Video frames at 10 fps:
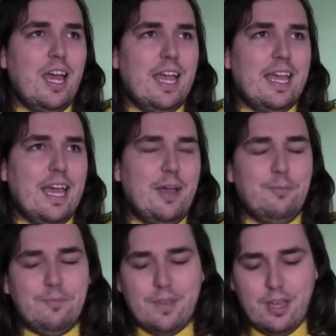Like,
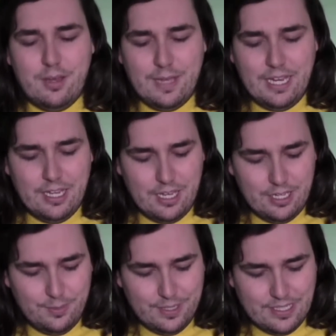oh my
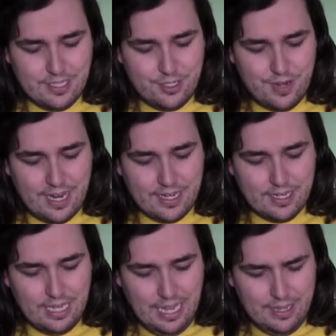god, what's the track?